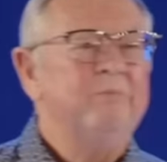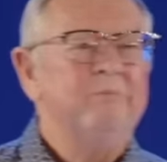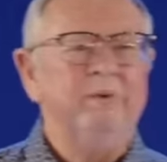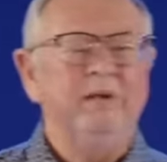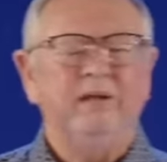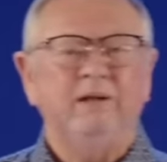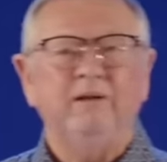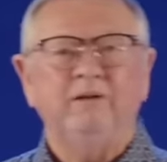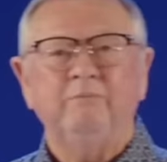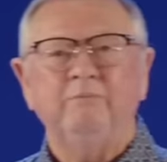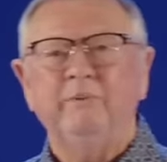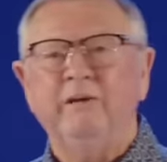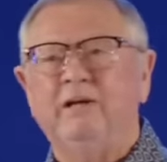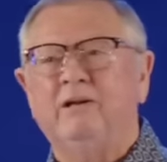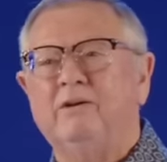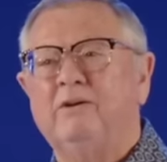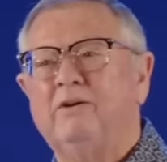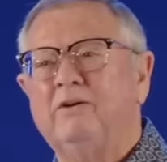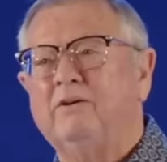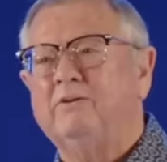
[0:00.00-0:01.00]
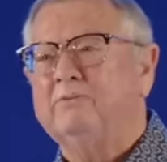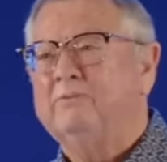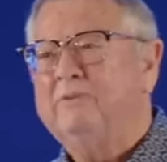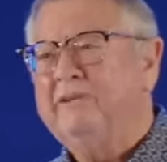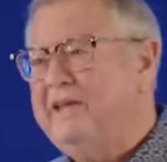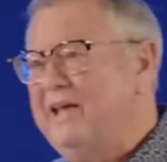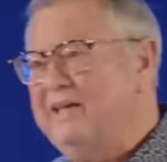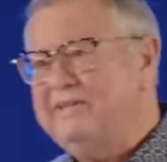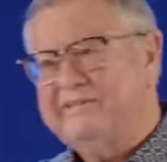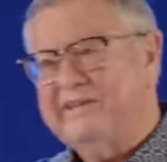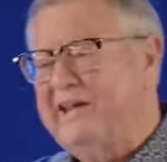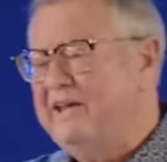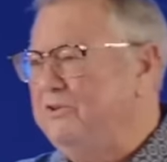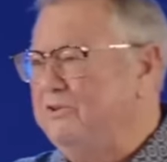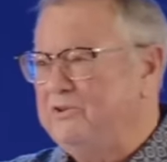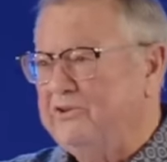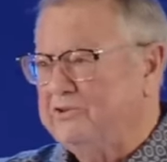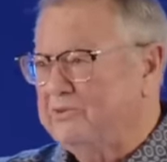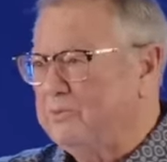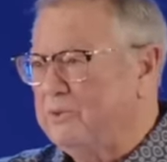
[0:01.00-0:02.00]
Be- because, yes,
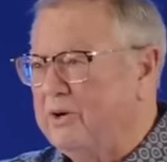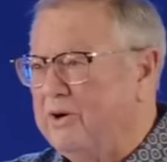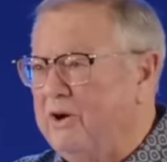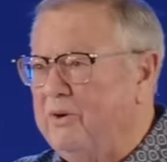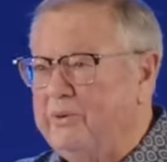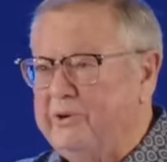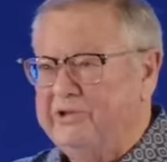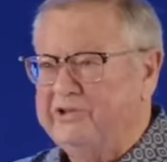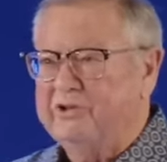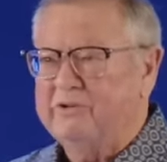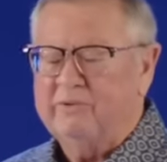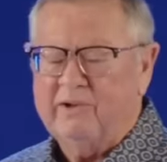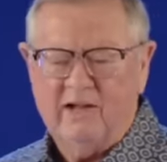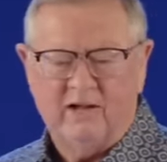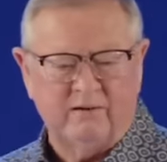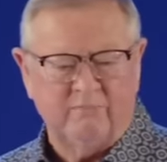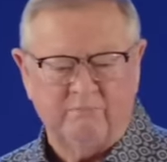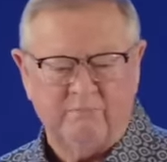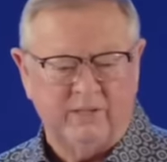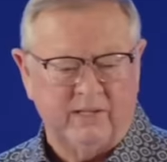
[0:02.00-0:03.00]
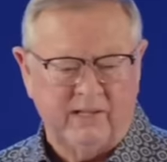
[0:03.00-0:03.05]
angels were always around,